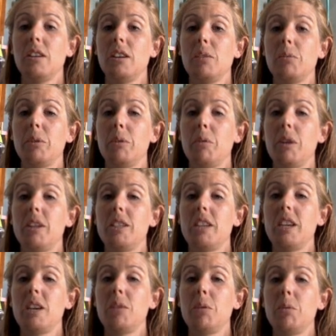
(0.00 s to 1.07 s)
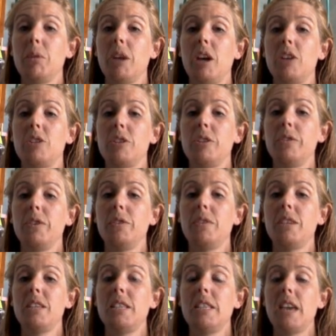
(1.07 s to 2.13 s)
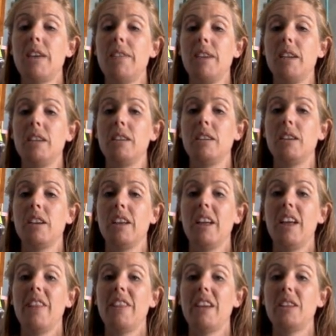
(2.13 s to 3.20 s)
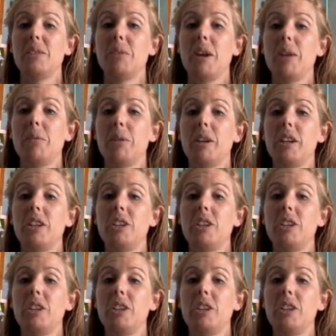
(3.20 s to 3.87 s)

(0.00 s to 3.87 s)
We want it to equal 157. That's right, we're going to